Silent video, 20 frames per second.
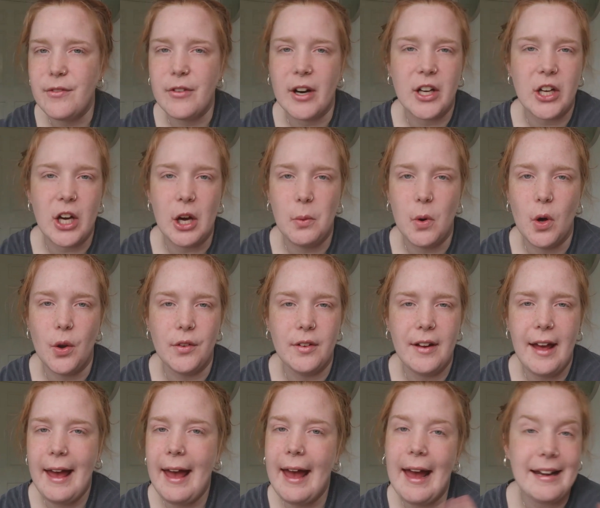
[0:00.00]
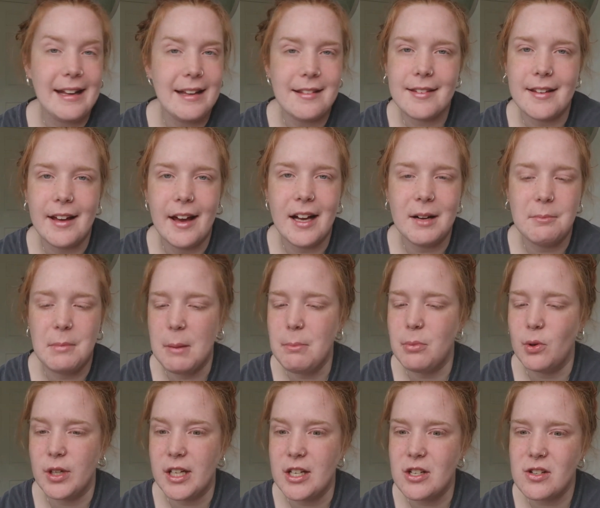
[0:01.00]
If I go on anything, my
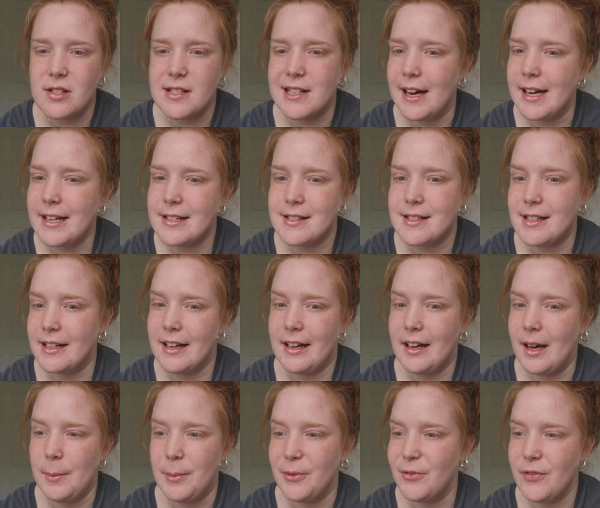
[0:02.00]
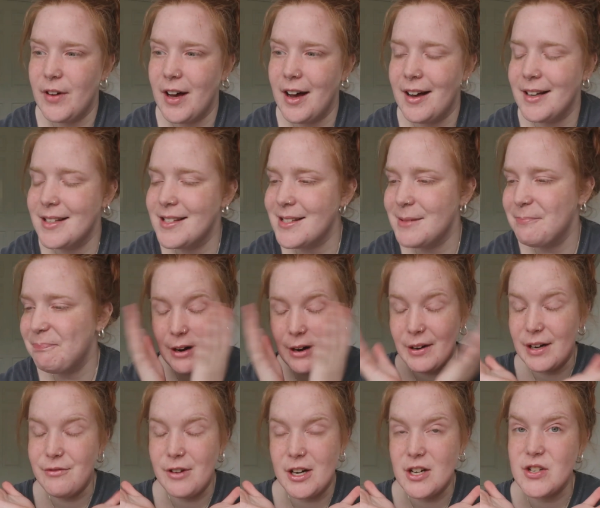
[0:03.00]
body just likes to kick up a fuss.
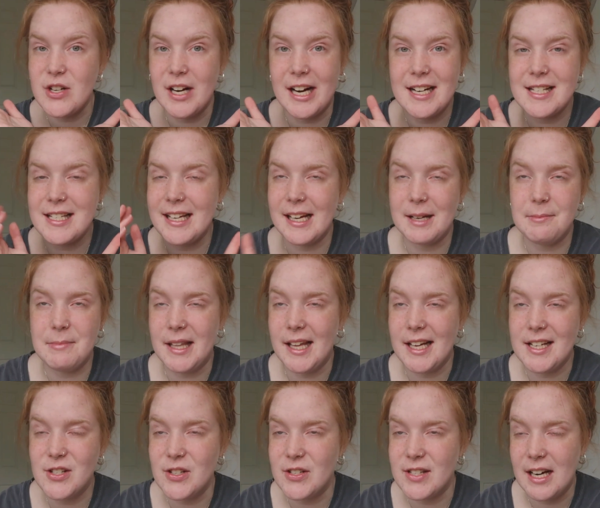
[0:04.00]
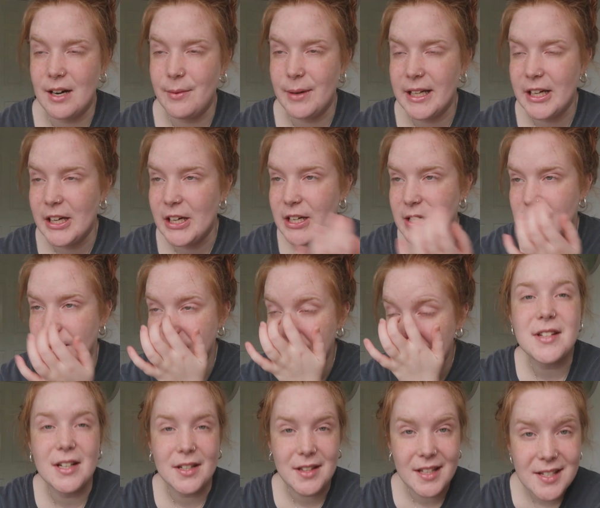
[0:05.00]
Very frustrating, but that's just how it goes.
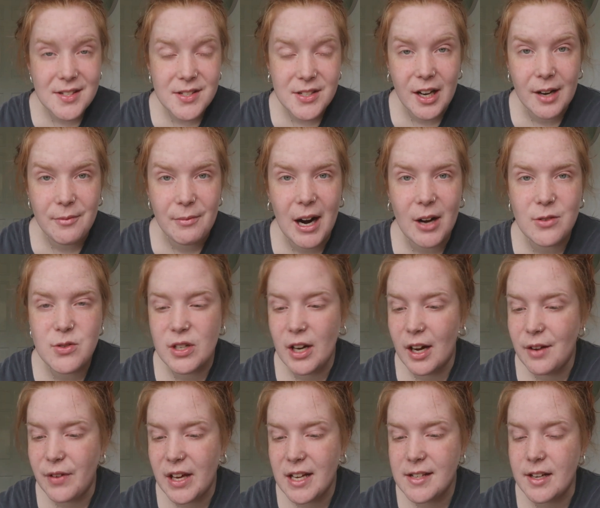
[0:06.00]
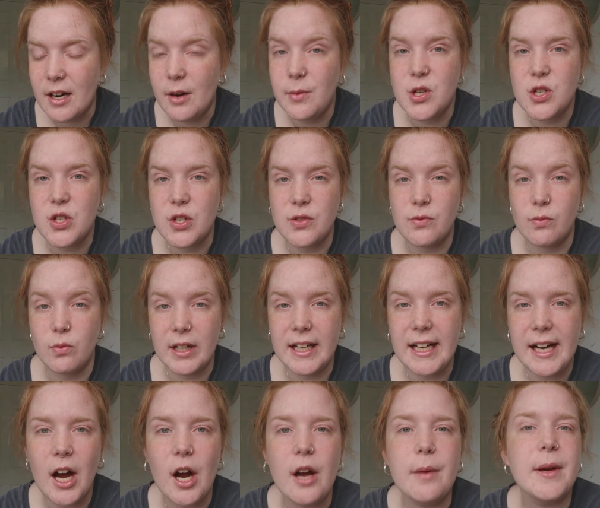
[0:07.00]
So this time round on IVs, I was just
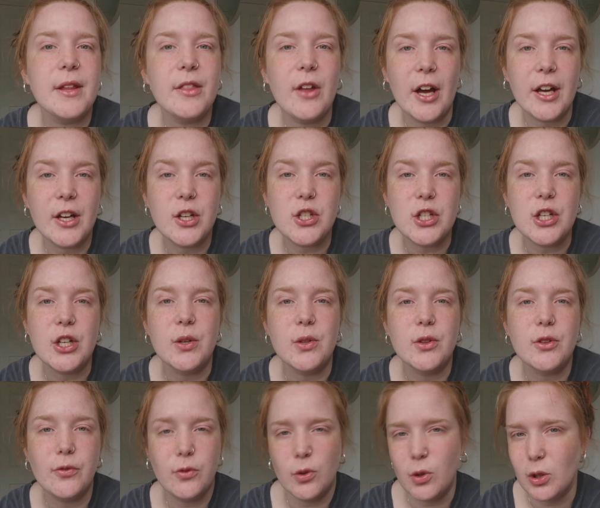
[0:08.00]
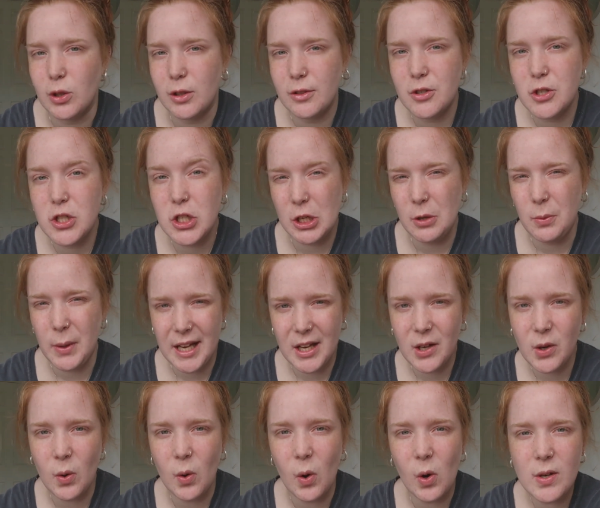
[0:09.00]
really hoping that I could do the full
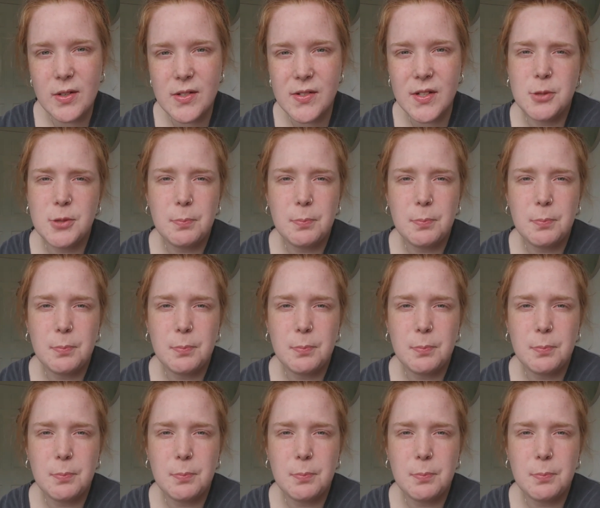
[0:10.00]
2-week course.